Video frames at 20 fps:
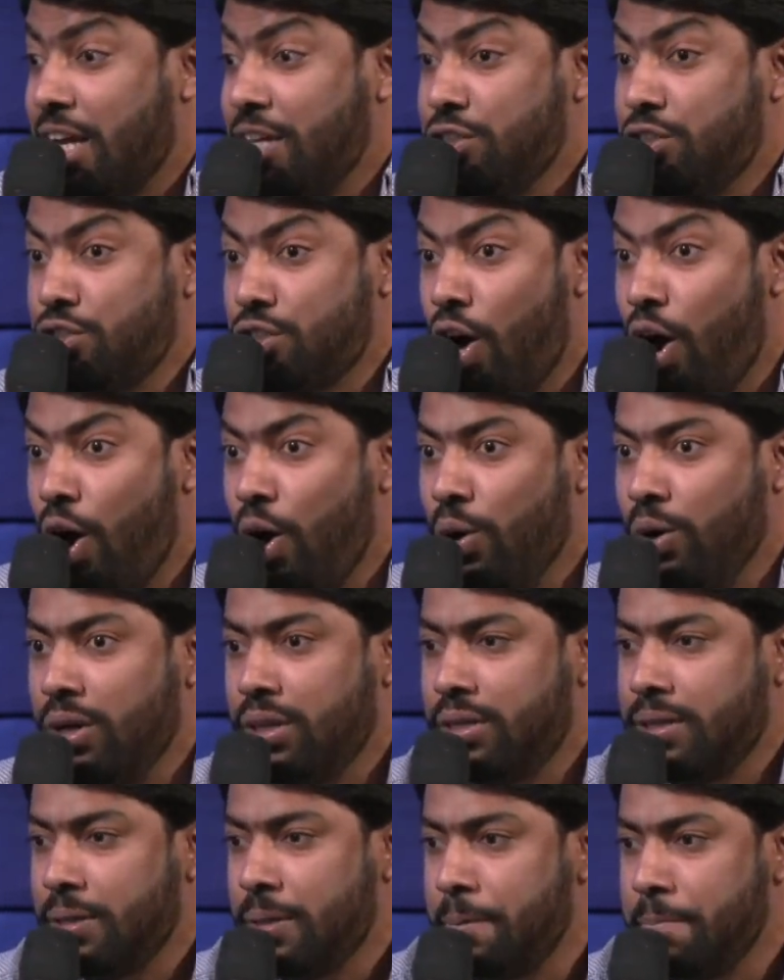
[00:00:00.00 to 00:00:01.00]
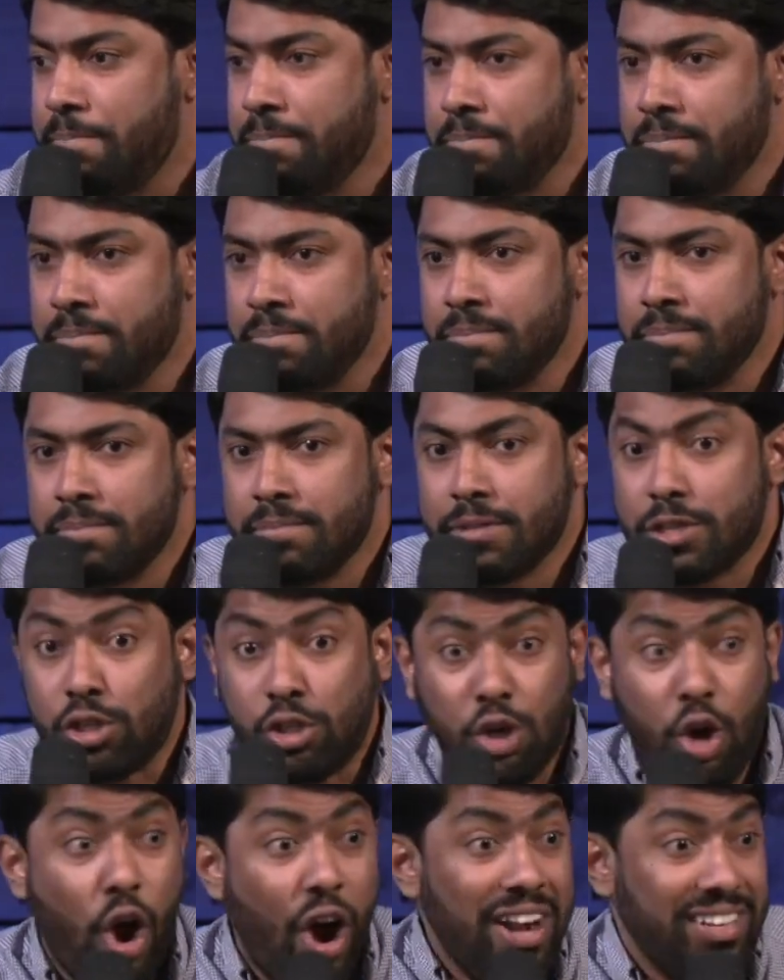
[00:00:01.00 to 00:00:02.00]
controlled.
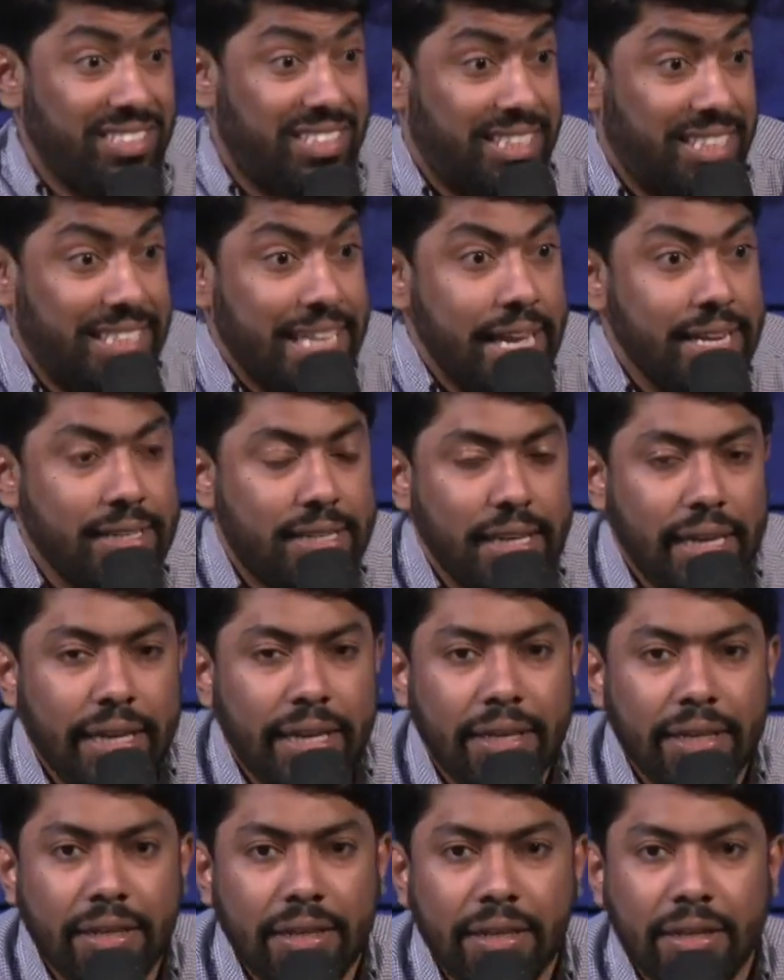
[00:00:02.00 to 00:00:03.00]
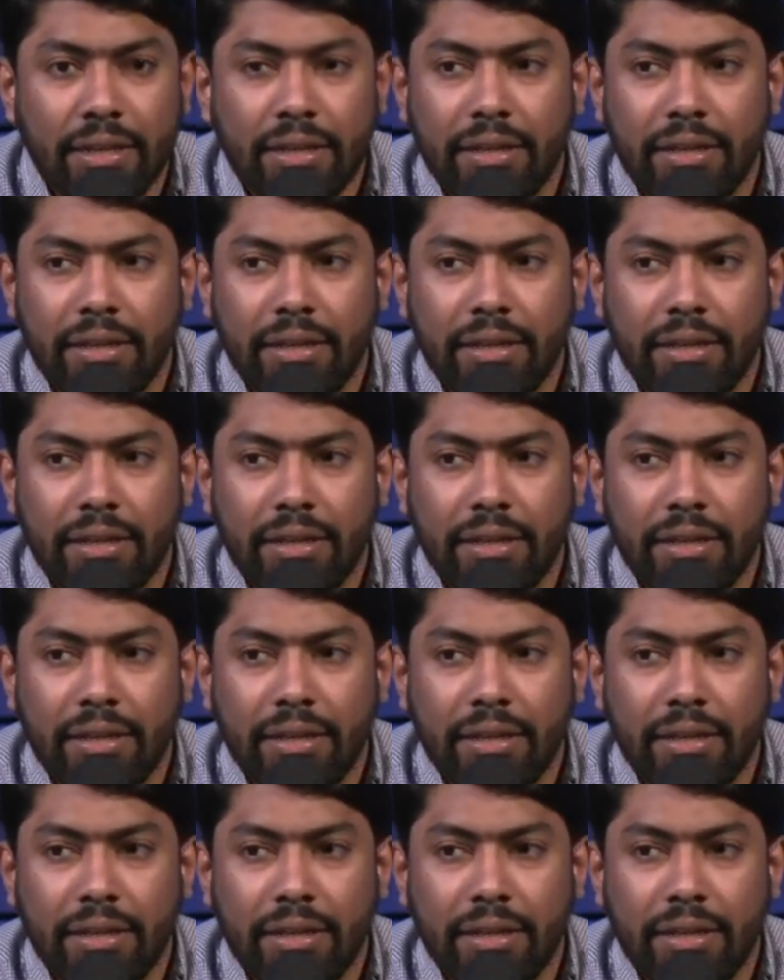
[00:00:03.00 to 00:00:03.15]
Constantly.